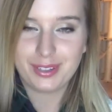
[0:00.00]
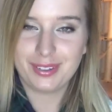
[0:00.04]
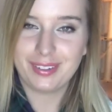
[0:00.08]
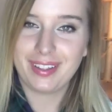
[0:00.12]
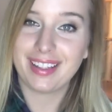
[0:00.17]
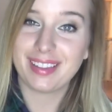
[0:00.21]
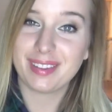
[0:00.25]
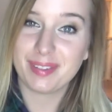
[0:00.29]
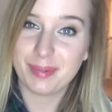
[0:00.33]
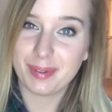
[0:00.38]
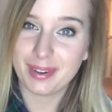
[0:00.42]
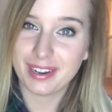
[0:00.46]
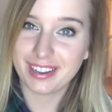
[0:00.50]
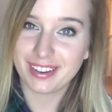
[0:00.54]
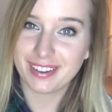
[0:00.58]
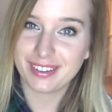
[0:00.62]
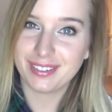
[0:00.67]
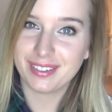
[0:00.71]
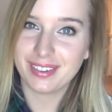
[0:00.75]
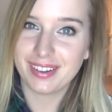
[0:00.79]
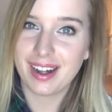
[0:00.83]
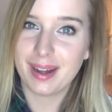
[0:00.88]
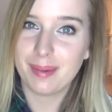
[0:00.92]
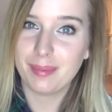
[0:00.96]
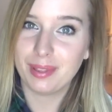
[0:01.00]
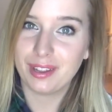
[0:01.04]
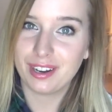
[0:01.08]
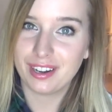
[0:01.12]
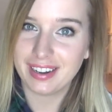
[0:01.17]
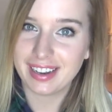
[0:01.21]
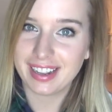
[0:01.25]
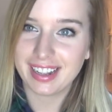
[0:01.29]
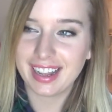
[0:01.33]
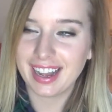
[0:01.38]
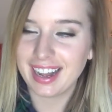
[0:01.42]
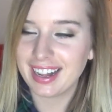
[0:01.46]
That's pretty cool. I'm
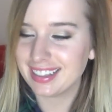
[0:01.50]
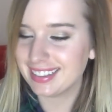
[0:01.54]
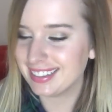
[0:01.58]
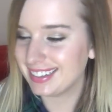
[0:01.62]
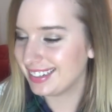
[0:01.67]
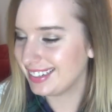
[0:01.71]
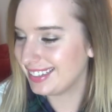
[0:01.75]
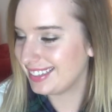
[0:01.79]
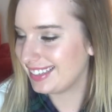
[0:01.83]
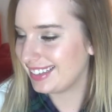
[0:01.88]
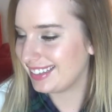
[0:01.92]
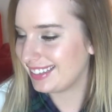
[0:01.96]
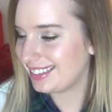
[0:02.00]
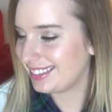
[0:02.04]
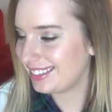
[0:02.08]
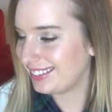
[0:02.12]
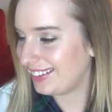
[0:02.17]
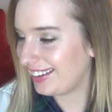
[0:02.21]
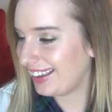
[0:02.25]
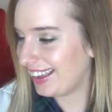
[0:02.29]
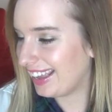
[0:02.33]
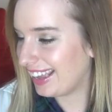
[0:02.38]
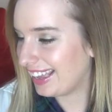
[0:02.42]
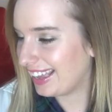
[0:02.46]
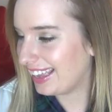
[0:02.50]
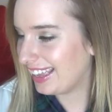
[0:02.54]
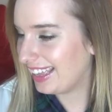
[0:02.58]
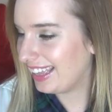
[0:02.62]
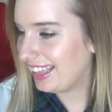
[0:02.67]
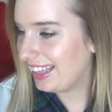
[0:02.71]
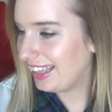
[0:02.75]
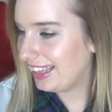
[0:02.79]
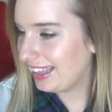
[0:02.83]
learning colors this week.